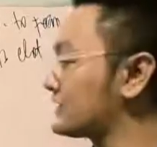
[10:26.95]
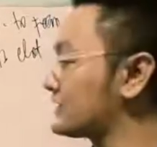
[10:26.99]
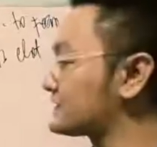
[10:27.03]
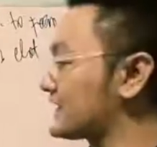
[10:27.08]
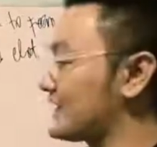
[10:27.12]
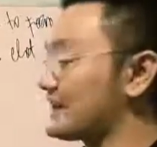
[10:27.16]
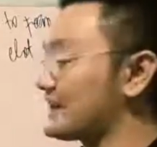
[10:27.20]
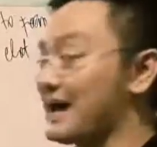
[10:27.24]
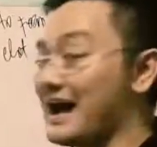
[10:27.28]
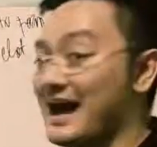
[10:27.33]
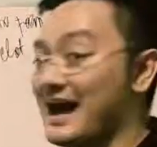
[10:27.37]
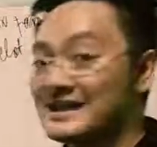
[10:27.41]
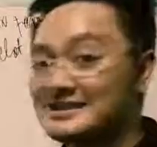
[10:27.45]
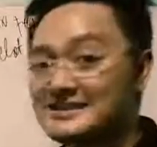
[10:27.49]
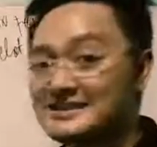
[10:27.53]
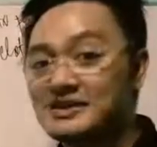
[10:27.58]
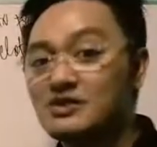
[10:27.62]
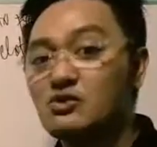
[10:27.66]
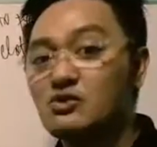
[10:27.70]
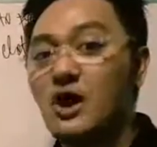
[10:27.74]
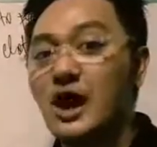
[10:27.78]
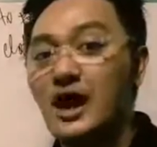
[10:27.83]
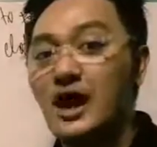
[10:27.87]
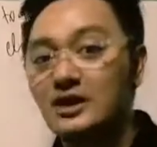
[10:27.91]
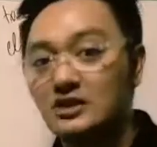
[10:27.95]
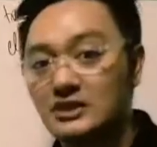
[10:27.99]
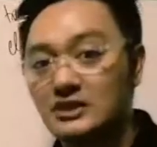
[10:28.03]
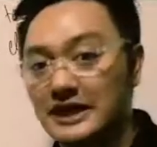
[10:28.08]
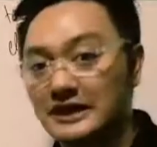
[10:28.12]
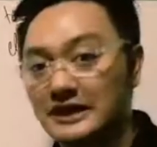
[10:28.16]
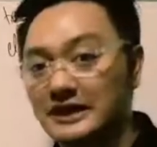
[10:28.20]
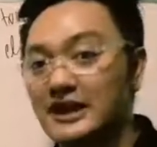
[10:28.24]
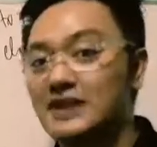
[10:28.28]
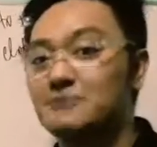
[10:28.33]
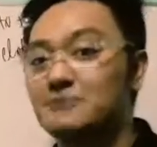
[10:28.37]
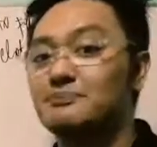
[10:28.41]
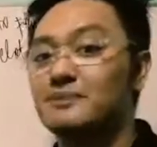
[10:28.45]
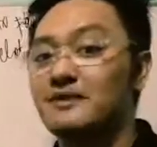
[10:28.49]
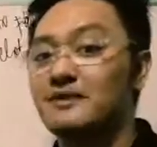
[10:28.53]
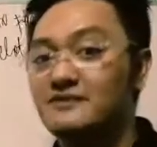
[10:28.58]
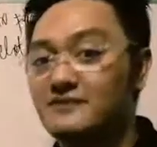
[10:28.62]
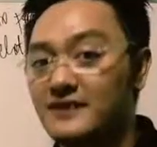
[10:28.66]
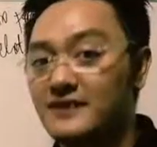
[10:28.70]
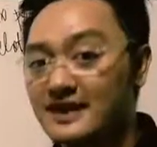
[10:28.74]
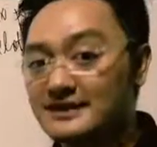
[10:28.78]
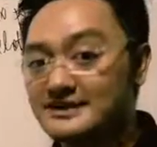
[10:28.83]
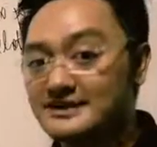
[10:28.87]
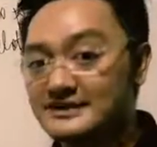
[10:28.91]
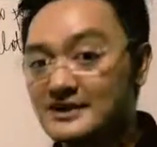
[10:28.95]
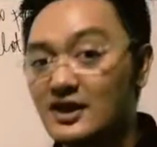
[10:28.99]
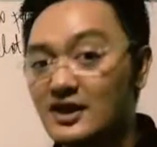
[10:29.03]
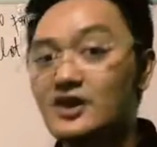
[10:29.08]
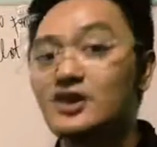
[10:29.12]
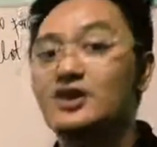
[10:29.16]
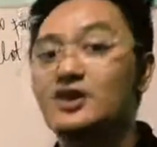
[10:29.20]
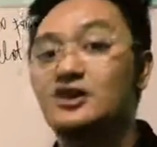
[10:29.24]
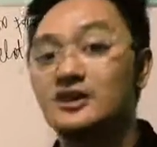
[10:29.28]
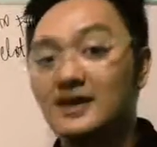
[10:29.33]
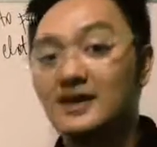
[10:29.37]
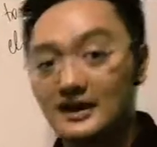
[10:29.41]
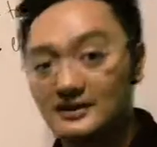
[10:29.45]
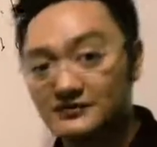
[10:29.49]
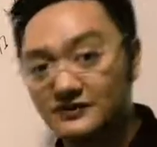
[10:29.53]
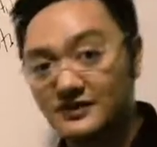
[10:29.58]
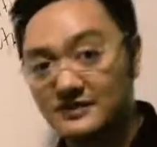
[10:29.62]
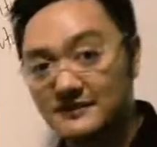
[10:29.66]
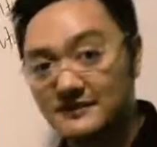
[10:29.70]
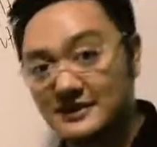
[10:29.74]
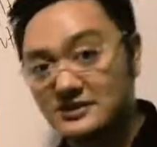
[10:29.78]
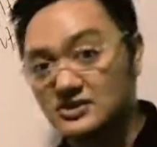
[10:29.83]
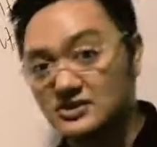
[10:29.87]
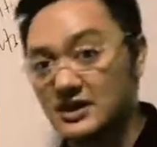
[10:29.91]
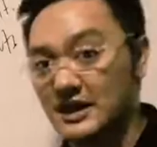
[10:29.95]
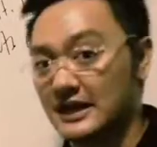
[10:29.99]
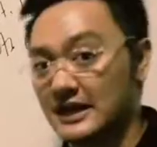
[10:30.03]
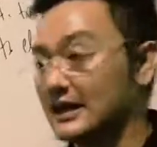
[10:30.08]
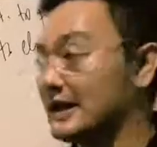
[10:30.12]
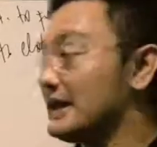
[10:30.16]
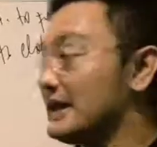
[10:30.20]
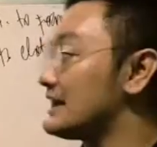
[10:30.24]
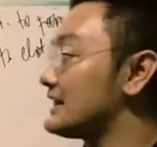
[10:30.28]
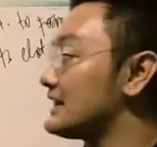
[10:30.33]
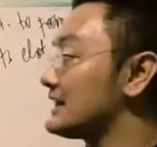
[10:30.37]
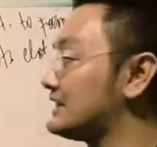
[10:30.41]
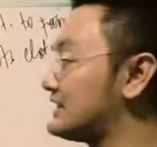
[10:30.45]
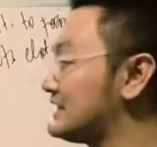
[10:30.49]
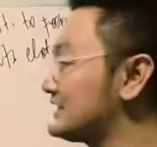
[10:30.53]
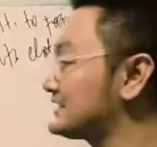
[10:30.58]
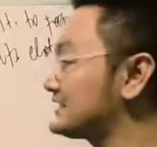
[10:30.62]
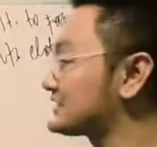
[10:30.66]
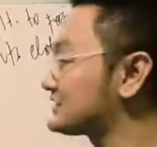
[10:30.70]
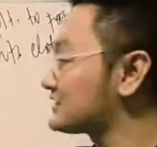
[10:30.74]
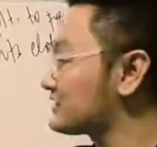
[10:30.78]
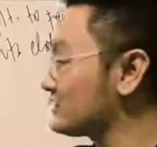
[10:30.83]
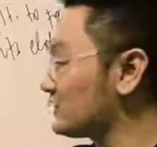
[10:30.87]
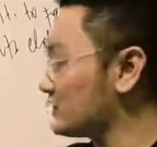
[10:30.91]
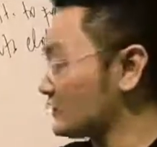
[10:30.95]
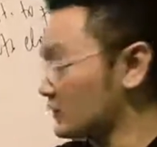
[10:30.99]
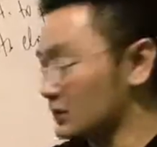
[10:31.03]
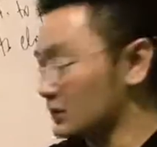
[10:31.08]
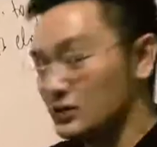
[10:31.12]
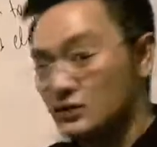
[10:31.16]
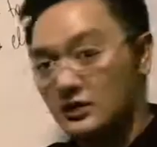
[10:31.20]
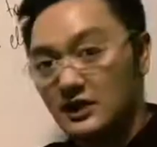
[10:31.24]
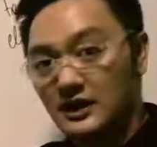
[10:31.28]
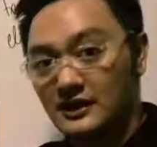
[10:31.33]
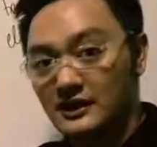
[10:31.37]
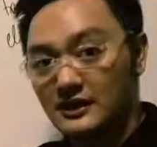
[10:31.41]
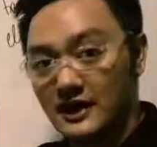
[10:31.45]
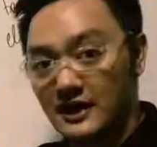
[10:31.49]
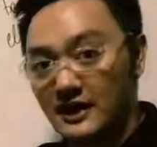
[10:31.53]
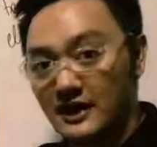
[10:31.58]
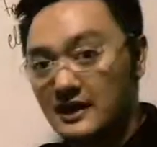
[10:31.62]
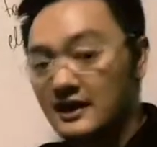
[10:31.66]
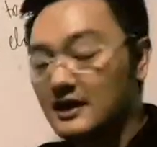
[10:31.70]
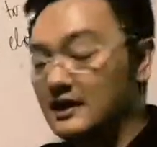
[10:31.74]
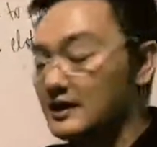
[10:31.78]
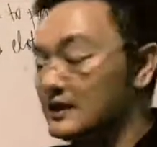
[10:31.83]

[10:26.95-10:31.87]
When you say an anticoagulant, it prevents clot formation. These two